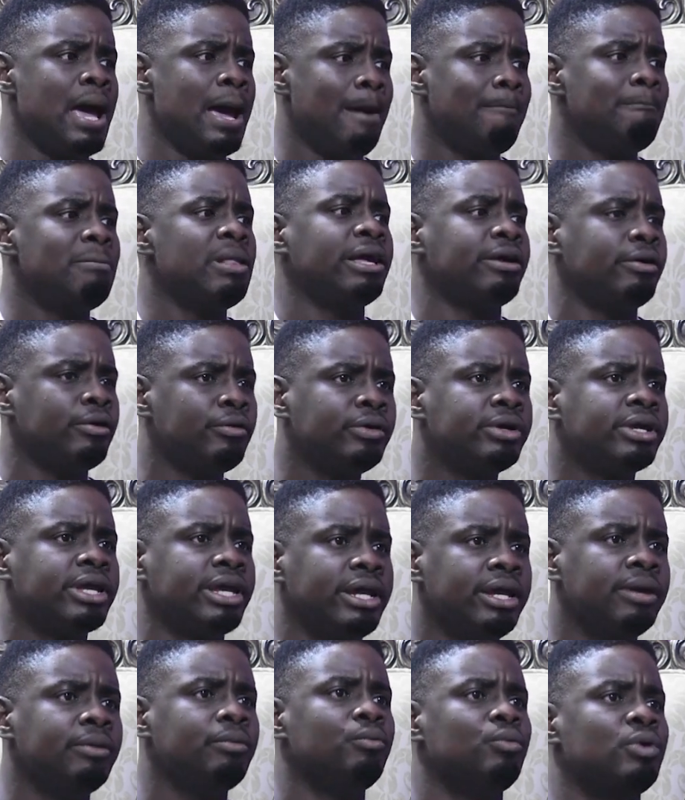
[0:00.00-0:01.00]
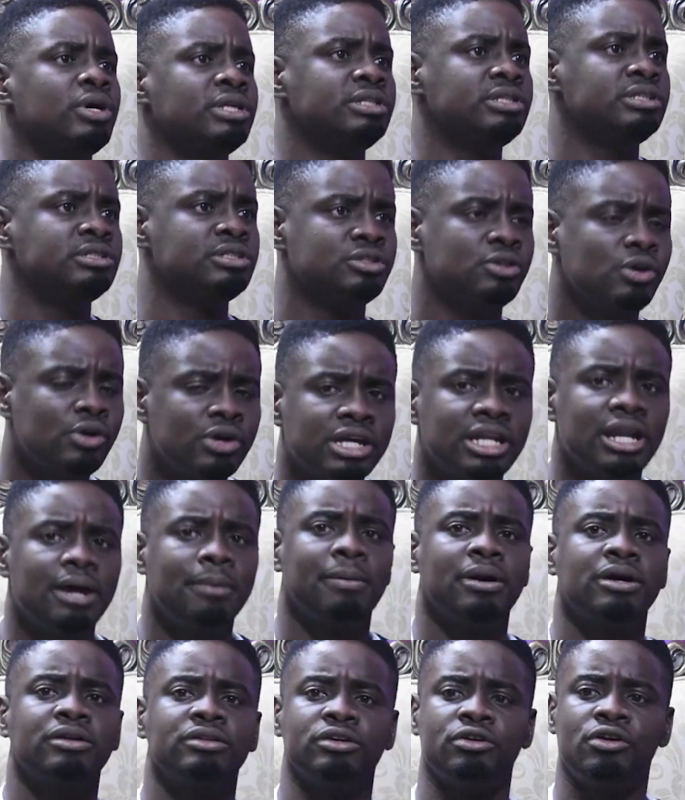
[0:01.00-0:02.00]
I'm like, okay, we're talking
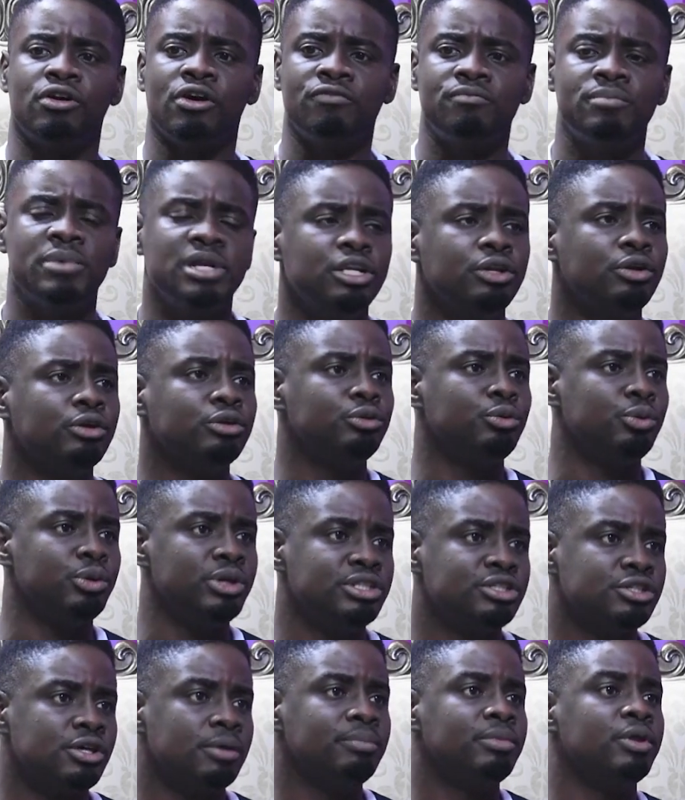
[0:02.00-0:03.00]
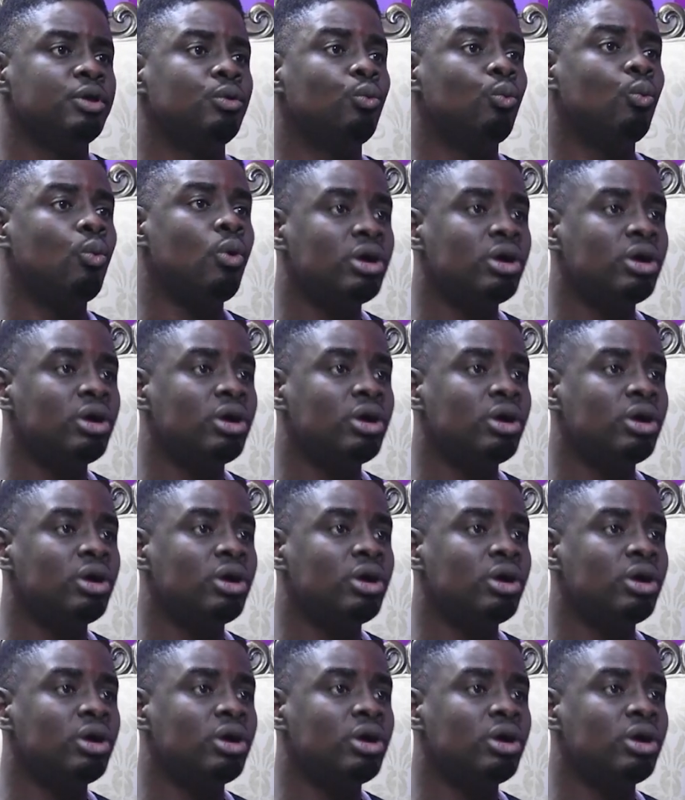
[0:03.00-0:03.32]
about the government not doing something.